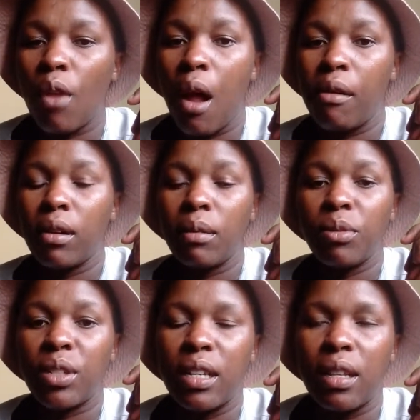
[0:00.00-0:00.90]
Welcome to
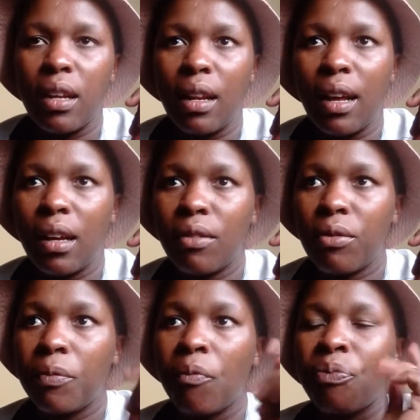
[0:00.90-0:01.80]
another live.
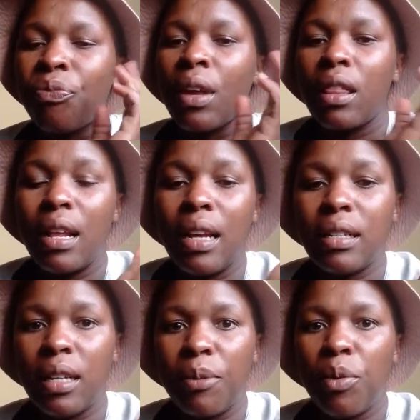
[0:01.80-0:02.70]
The last
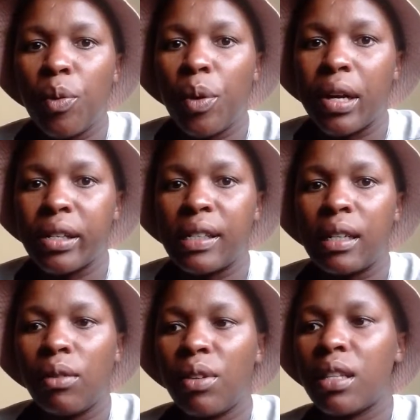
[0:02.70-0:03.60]
time we were
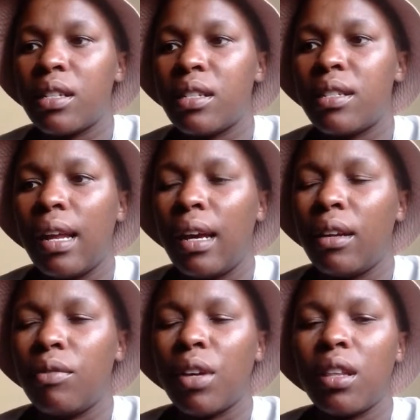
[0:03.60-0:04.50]
having this live,
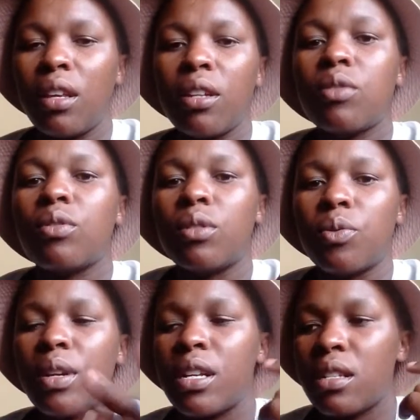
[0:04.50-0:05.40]
I think it was on
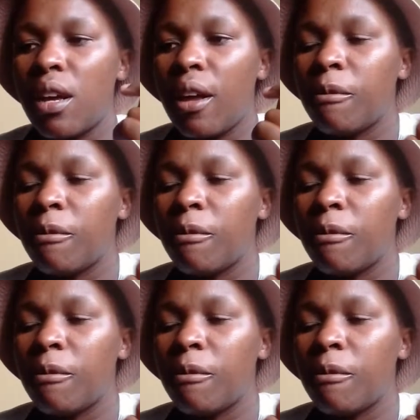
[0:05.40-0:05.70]
Wednesday,